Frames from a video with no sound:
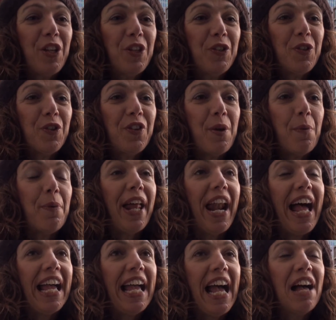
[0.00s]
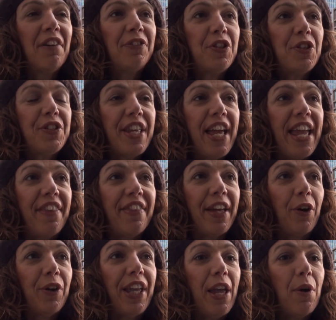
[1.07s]
Sorry, but I have to say
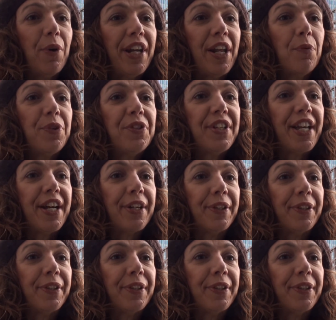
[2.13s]
that, okay, when I was young,